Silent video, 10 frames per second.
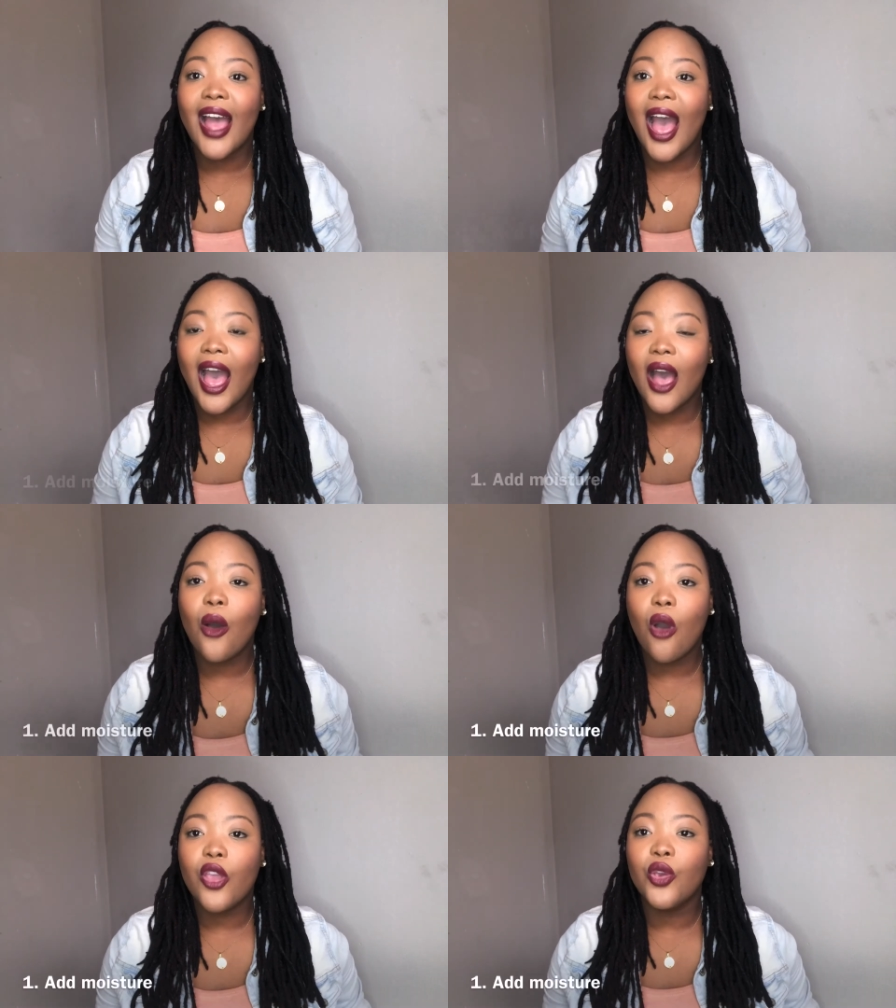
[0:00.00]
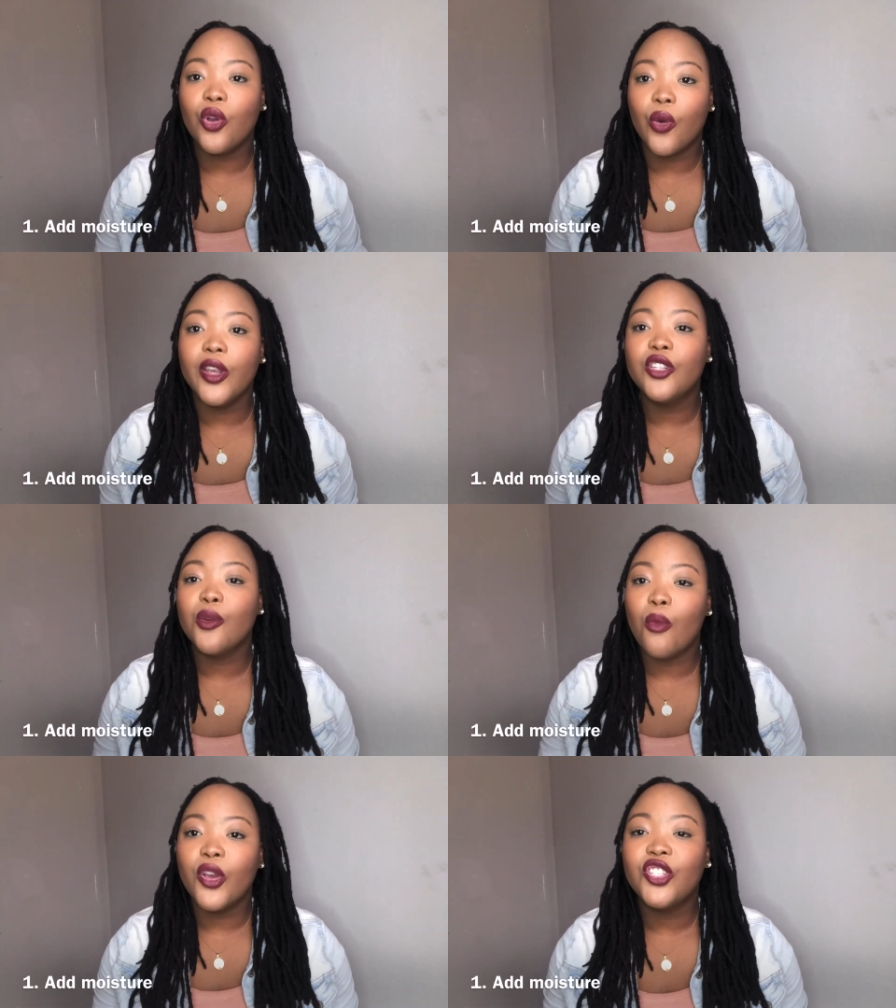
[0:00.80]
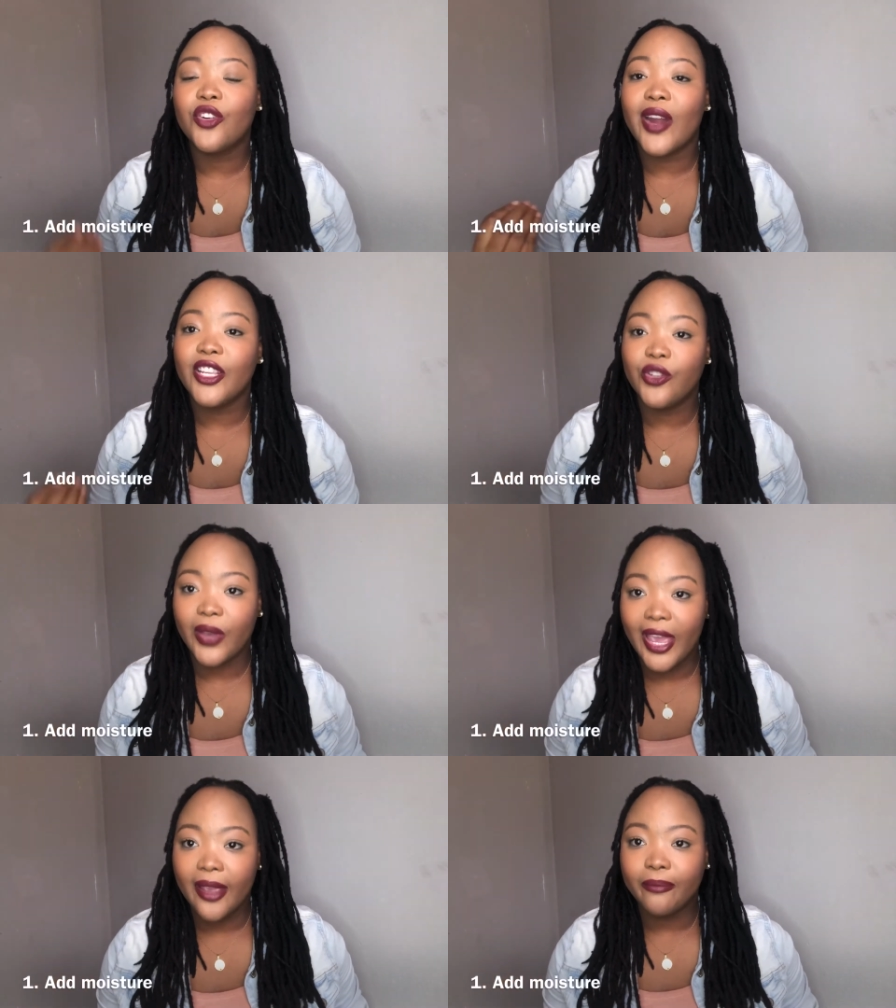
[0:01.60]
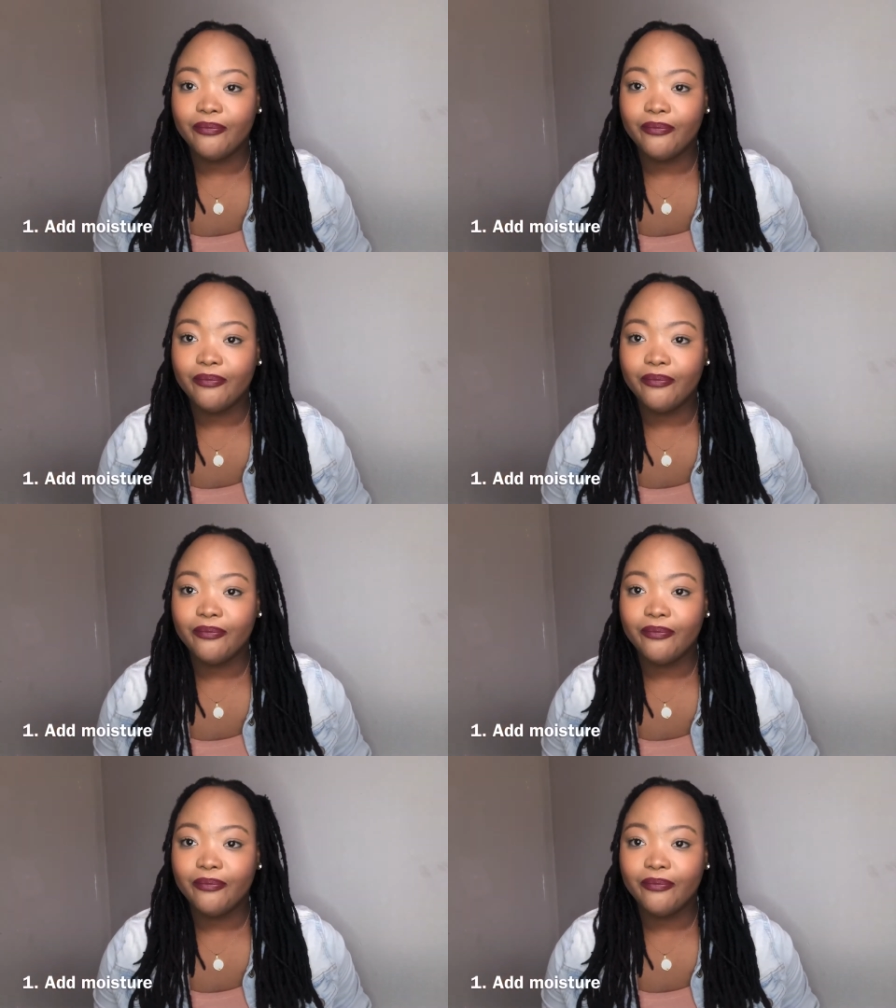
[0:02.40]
how are you going to moisturize your hair?